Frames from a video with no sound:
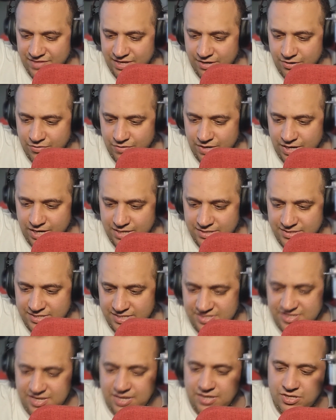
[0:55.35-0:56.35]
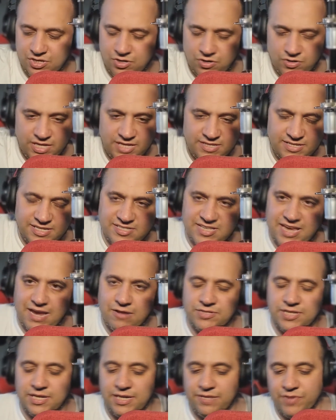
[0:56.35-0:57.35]
their disc, they
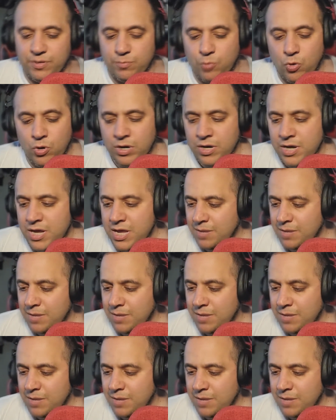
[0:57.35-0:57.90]
discount it even more.